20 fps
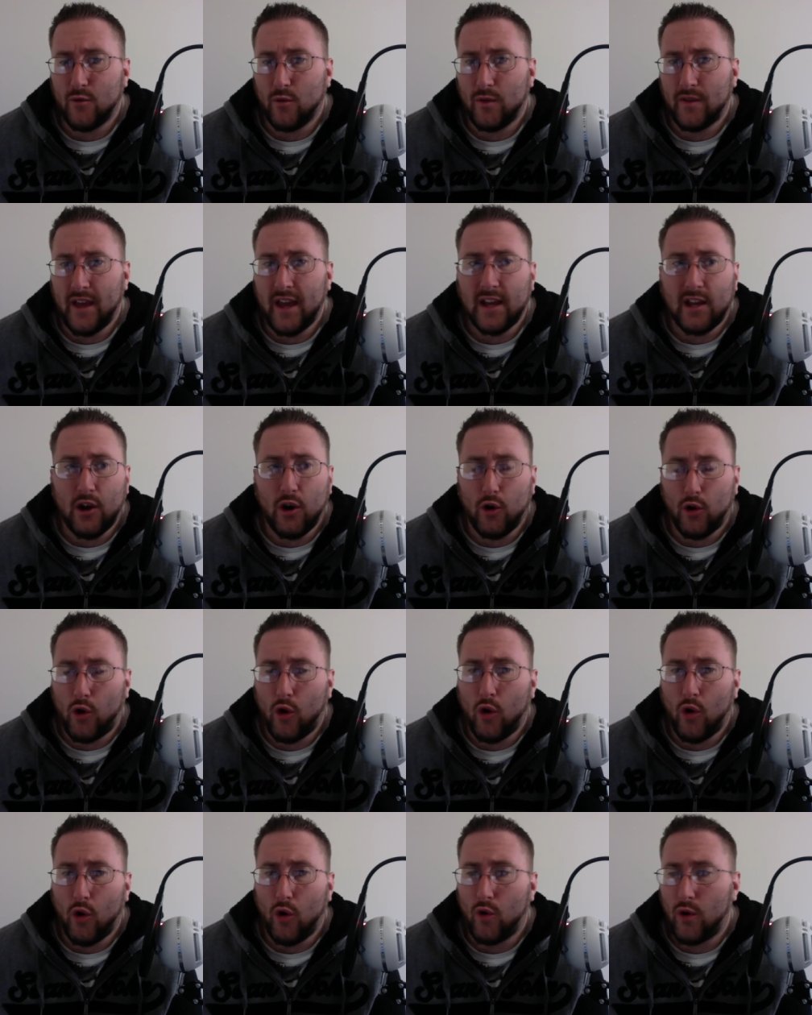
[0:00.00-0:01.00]
When they go
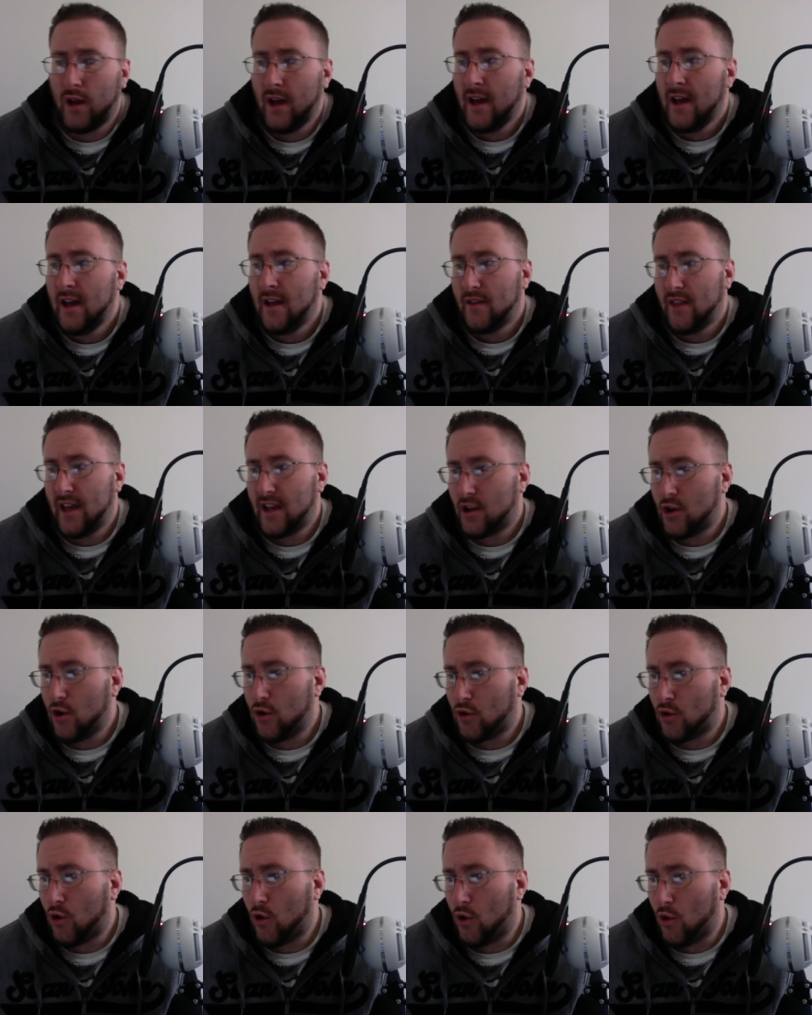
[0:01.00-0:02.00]
cold, they go
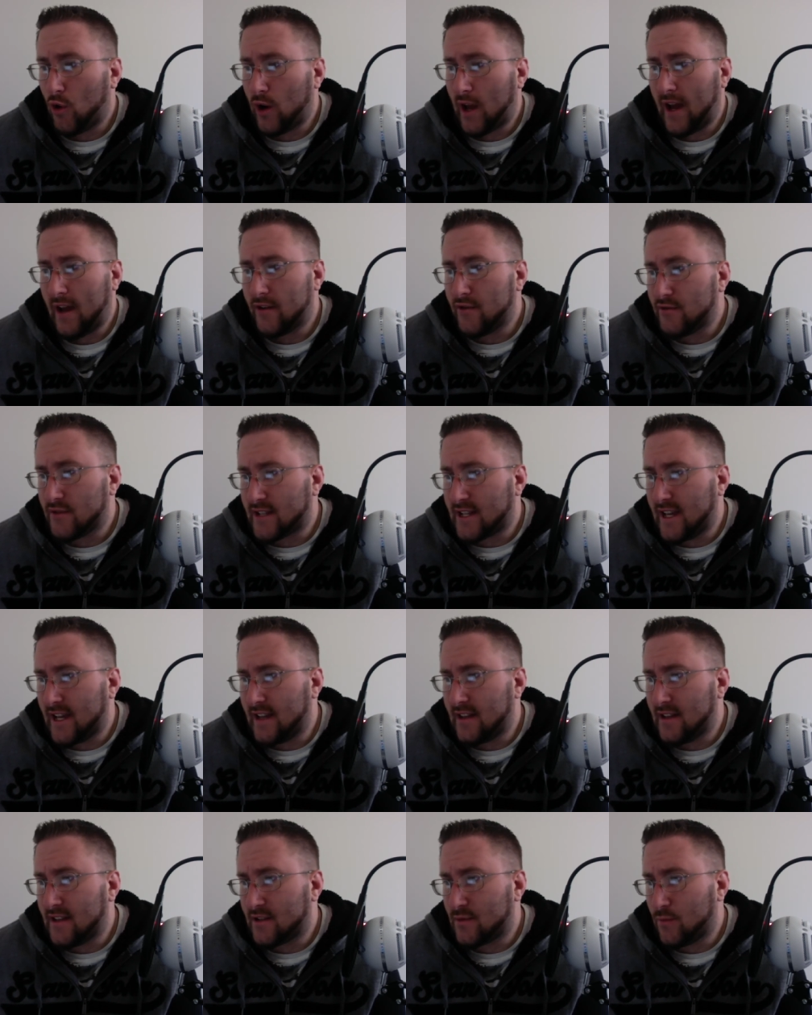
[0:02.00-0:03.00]
cold. I
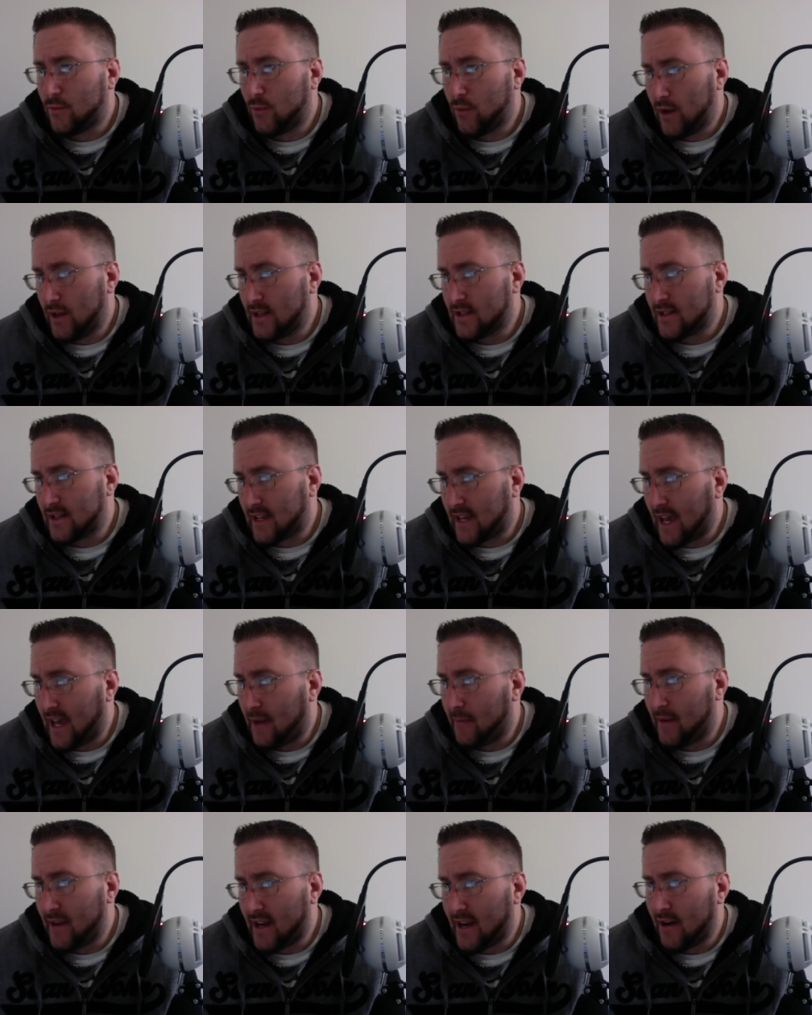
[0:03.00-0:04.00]
understand this is a
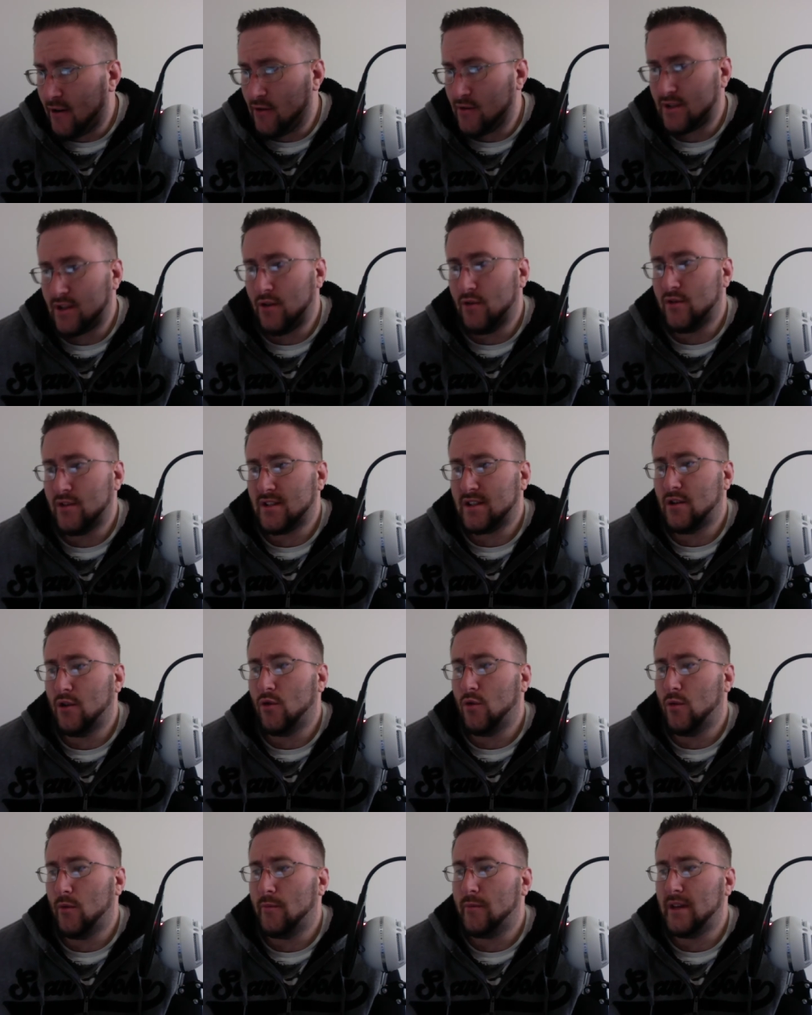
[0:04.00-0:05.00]
game in Arizona, so
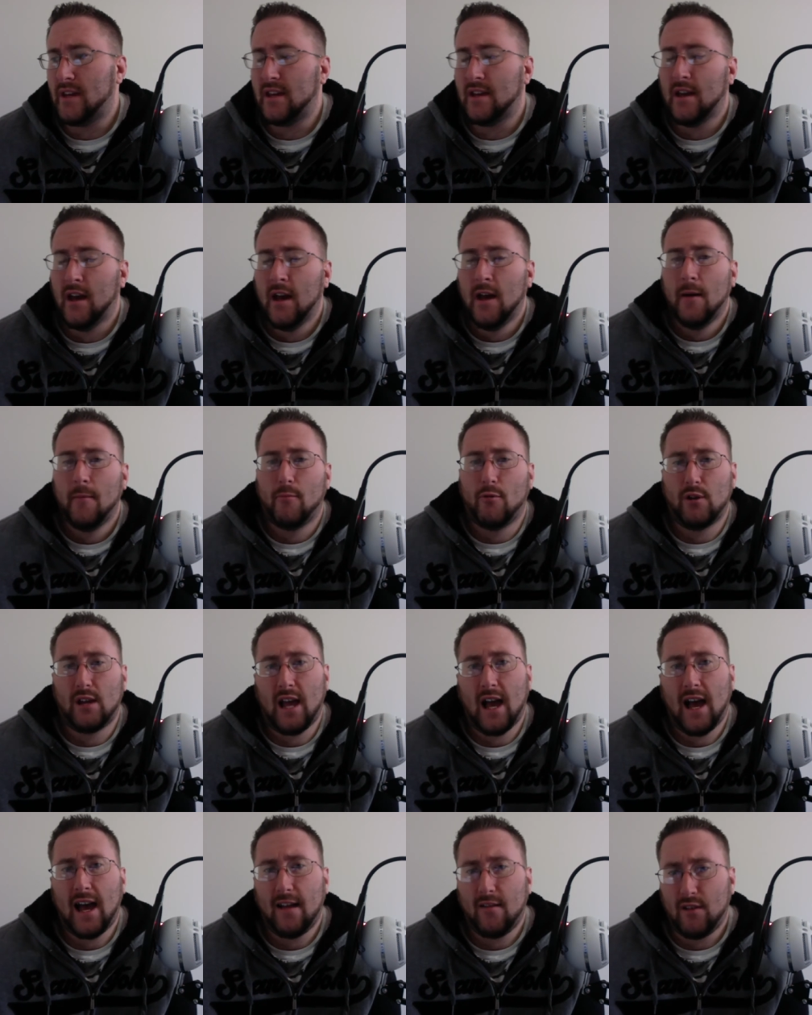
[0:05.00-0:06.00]
it will be pretty
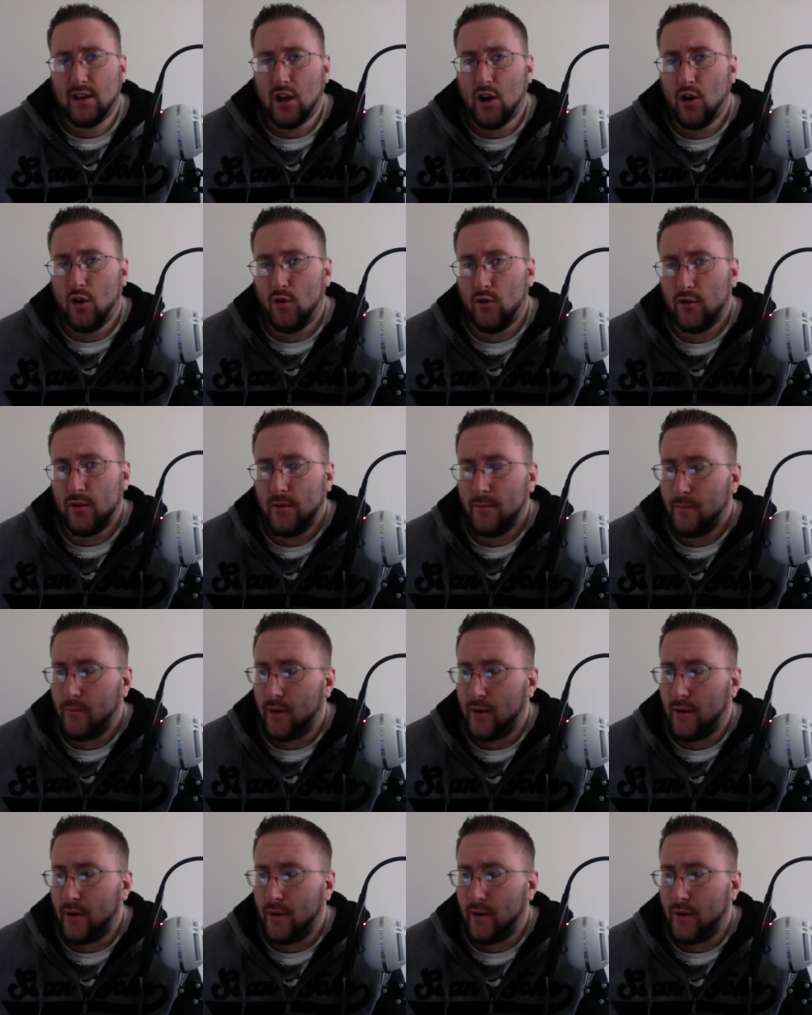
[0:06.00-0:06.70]
highly owned.